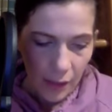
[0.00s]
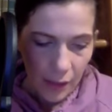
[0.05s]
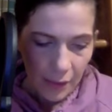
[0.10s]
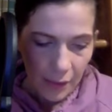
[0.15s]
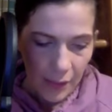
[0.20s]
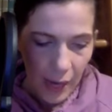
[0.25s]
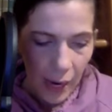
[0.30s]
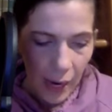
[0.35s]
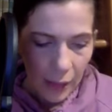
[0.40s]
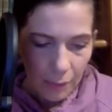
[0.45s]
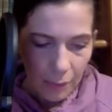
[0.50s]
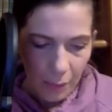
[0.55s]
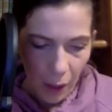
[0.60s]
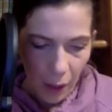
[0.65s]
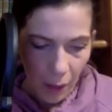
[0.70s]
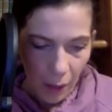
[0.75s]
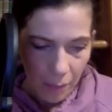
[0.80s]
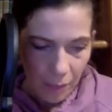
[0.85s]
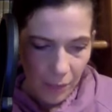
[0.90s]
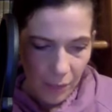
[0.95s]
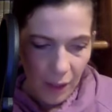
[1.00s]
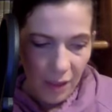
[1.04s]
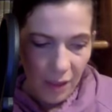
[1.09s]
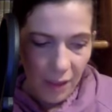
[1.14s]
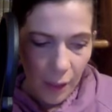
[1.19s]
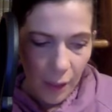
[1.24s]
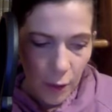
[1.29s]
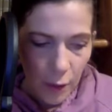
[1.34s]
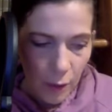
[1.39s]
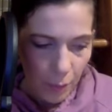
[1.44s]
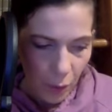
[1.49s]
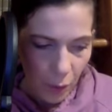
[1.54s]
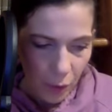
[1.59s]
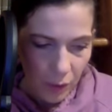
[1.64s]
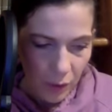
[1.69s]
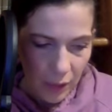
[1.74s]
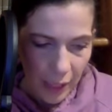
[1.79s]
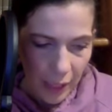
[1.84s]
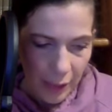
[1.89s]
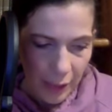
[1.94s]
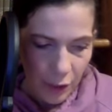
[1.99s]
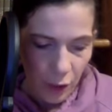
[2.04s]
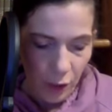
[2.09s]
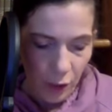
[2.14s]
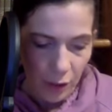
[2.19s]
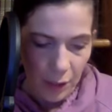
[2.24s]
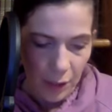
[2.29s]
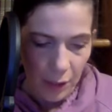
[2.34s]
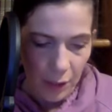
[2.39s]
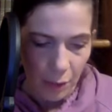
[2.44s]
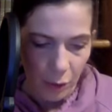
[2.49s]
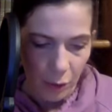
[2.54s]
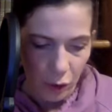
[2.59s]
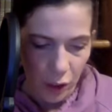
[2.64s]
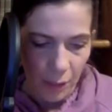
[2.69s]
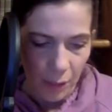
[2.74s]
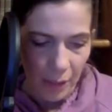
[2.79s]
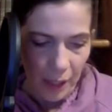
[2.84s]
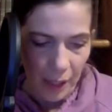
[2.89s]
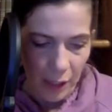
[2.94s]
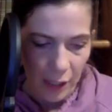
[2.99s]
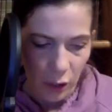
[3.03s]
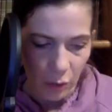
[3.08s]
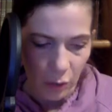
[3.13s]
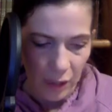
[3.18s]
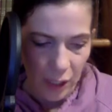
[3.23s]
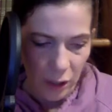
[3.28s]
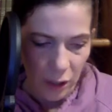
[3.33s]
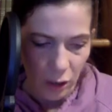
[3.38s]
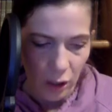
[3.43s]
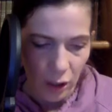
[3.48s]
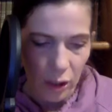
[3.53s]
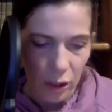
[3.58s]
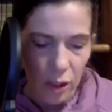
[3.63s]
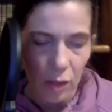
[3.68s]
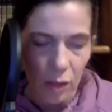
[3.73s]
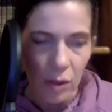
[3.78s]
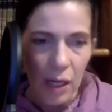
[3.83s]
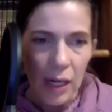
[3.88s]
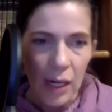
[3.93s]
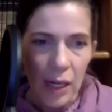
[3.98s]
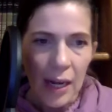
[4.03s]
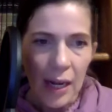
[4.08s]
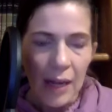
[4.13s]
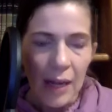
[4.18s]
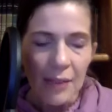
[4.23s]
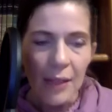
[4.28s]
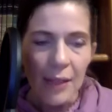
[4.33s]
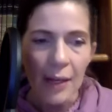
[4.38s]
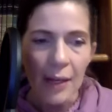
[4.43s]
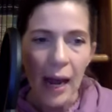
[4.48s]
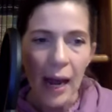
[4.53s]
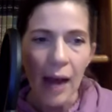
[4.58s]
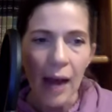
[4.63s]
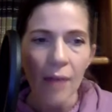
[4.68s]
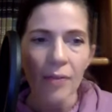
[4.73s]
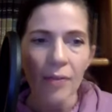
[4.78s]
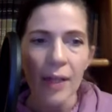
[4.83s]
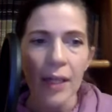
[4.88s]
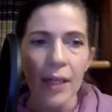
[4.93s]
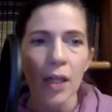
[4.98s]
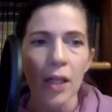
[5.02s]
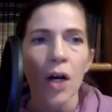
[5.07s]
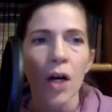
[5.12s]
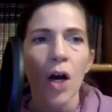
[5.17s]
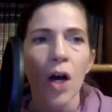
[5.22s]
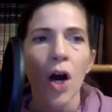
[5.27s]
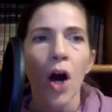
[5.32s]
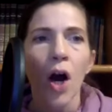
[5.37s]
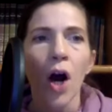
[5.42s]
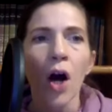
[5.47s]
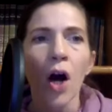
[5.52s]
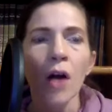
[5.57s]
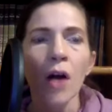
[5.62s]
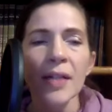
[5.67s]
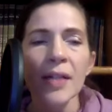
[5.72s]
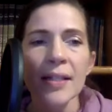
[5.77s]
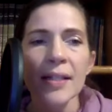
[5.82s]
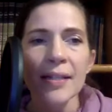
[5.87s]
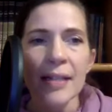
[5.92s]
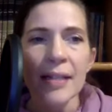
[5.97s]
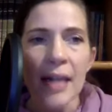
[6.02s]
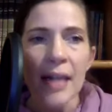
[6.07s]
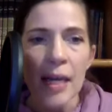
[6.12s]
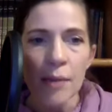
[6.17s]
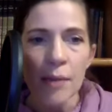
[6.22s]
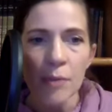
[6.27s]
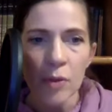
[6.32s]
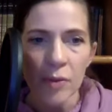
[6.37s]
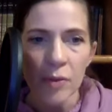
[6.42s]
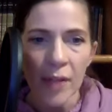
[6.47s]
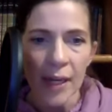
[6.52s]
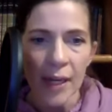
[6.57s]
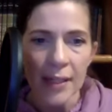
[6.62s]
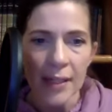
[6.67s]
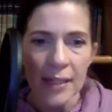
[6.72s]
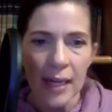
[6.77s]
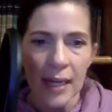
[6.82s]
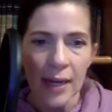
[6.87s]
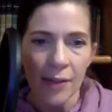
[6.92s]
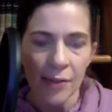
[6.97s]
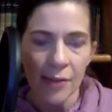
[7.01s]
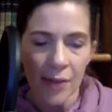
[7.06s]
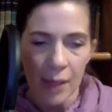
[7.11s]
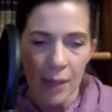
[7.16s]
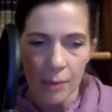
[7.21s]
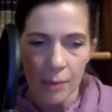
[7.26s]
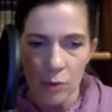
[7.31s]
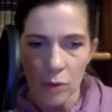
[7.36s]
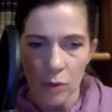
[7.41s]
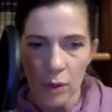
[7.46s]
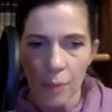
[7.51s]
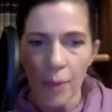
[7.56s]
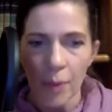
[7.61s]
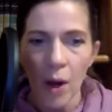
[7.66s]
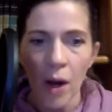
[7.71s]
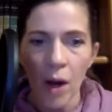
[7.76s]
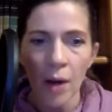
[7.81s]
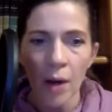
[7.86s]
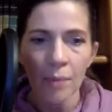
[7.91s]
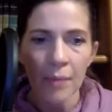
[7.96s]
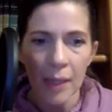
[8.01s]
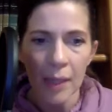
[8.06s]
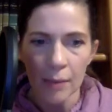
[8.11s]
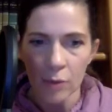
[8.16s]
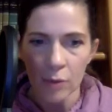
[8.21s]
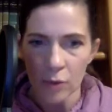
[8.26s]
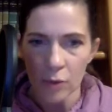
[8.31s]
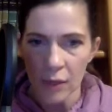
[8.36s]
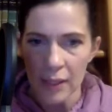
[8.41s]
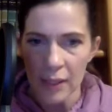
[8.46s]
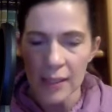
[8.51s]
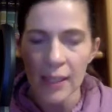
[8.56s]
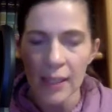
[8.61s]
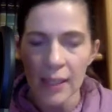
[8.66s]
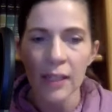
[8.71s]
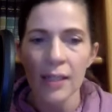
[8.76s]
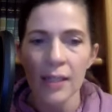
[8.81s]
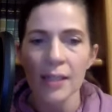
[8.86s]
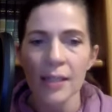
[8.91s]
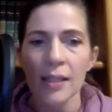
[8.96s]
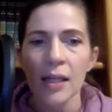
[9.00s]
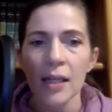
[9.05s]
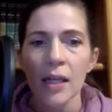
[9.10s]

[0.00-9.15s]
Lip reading: The atom bomb, the thunderbolt, had turned Hiroshima into a desert. And so they have like all these names for that day, names for the bomb, names for the sickness.